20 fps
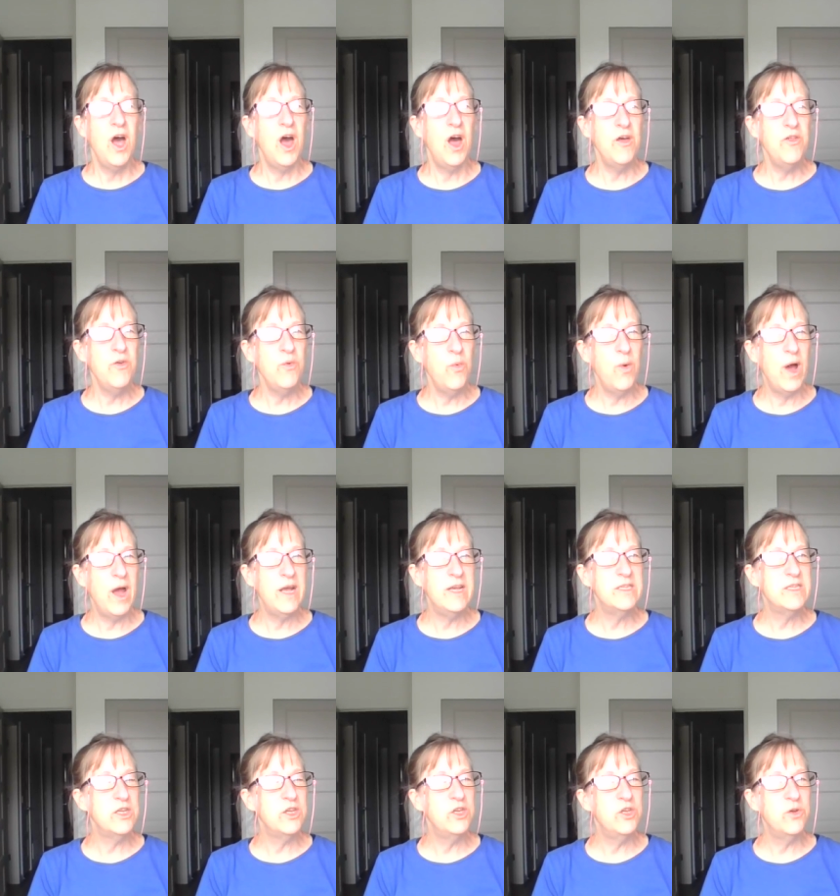
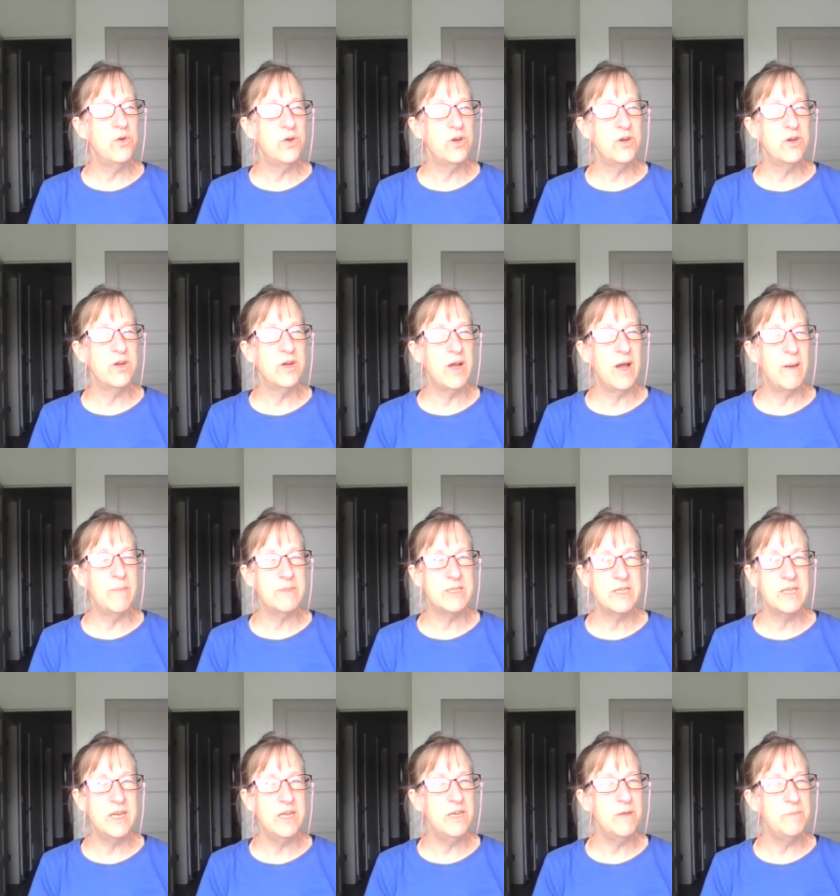Otherwise, your um,
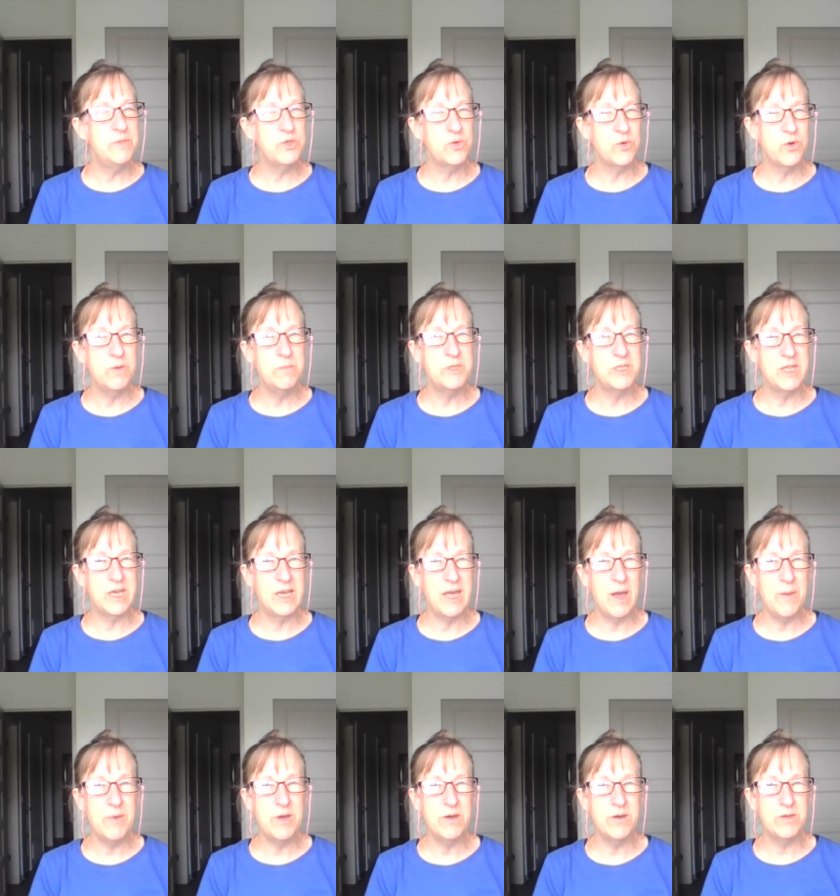skin absorbs the
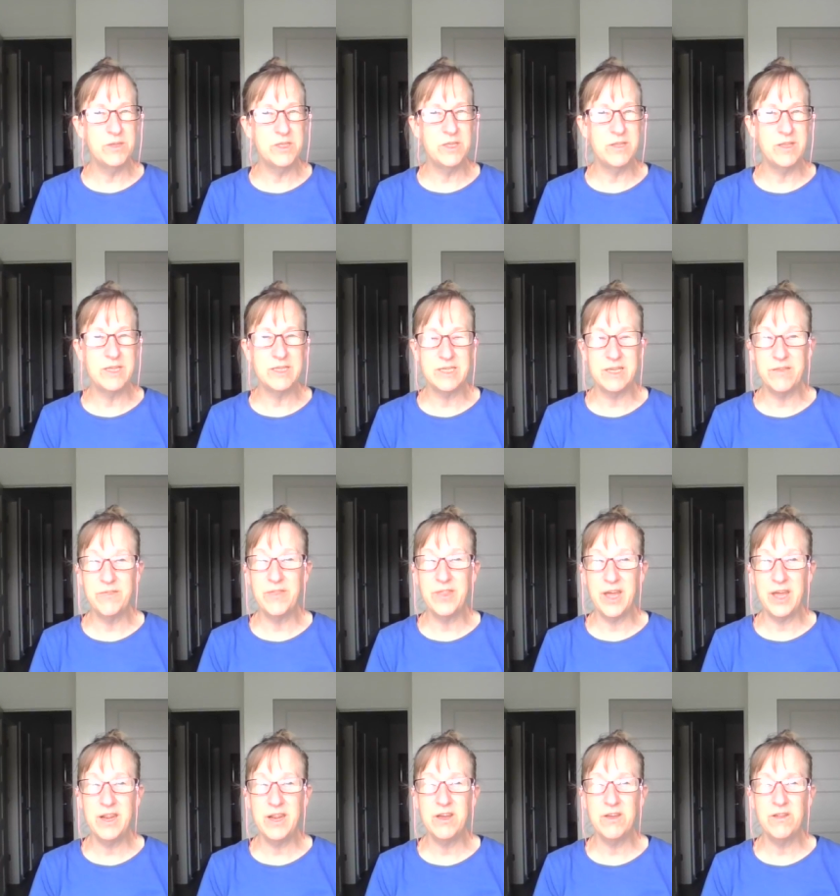chemicals in the
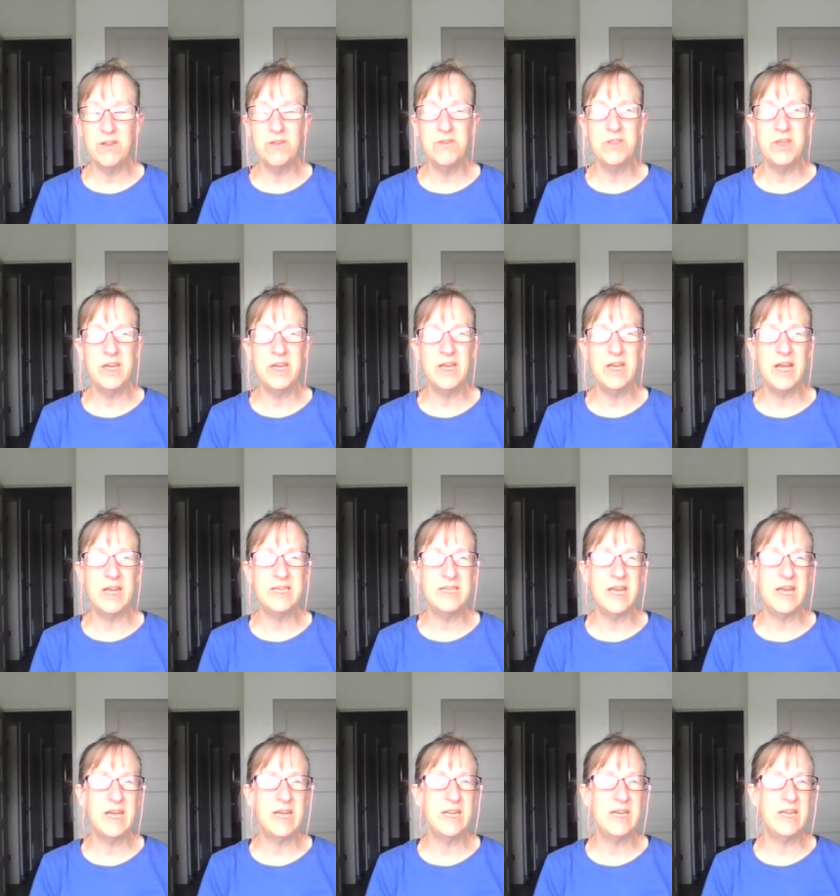synthetic clothing and
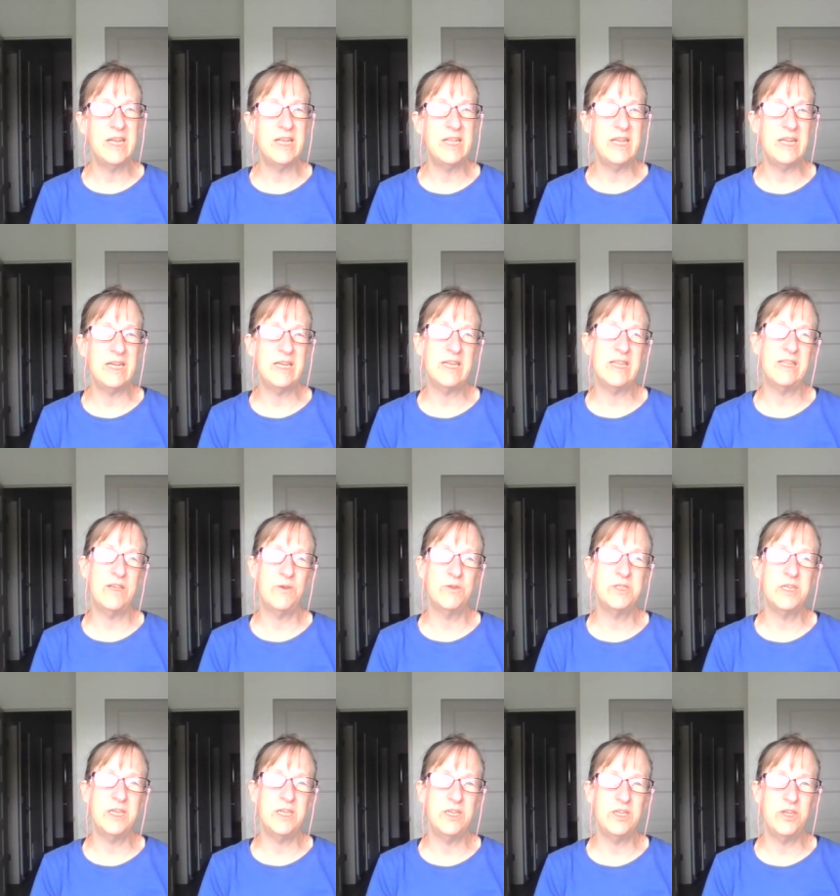taking
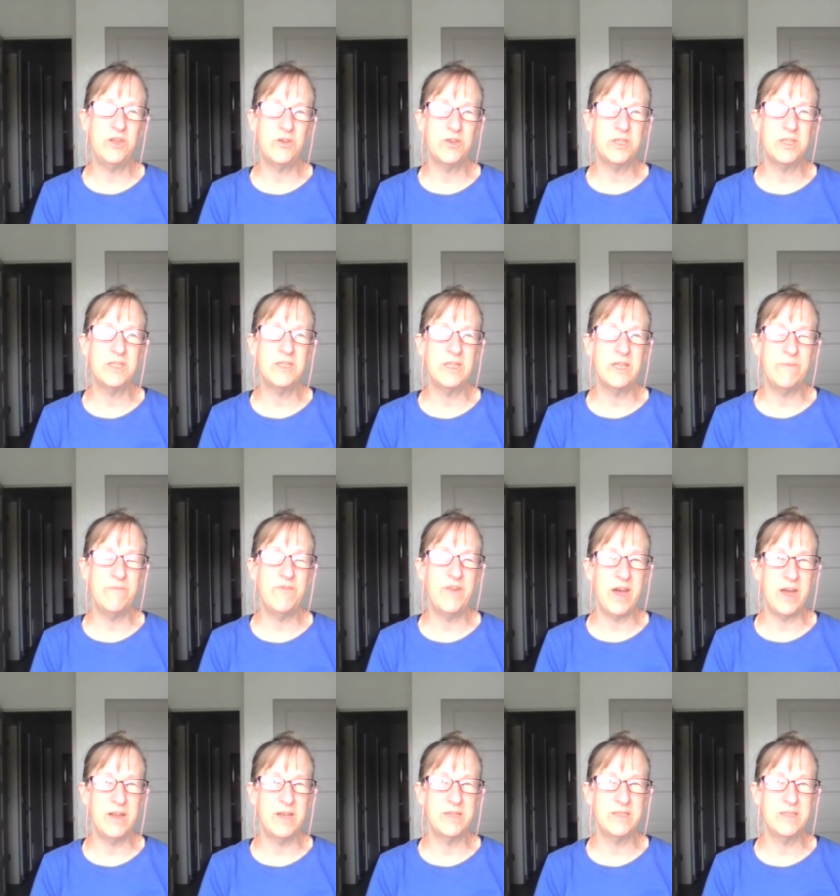those into your
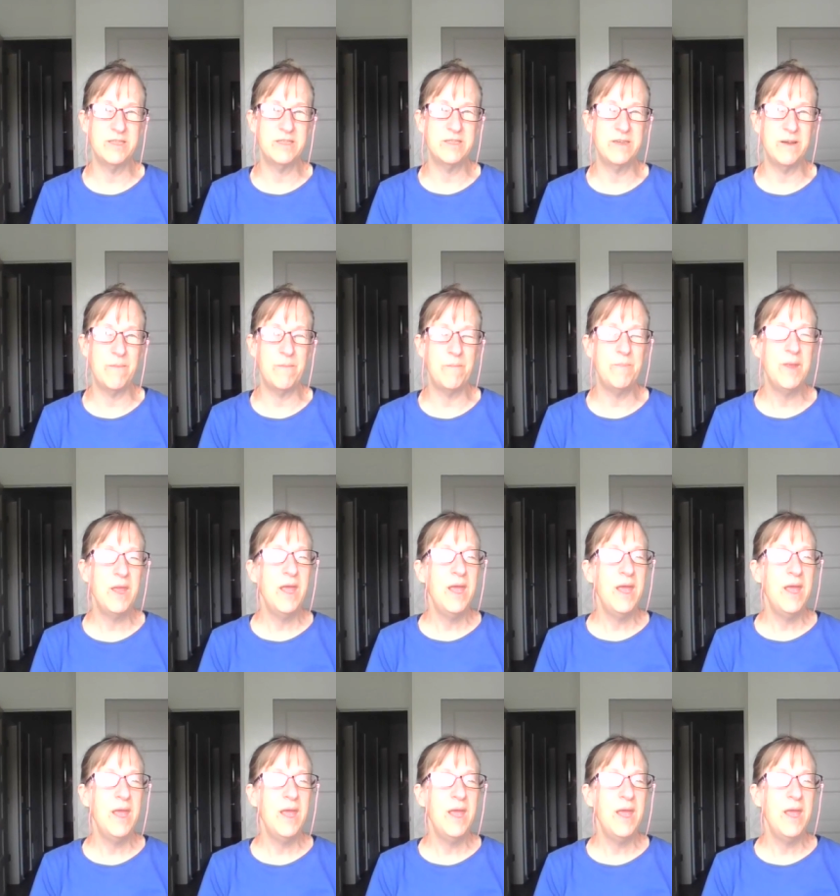lymphatic system,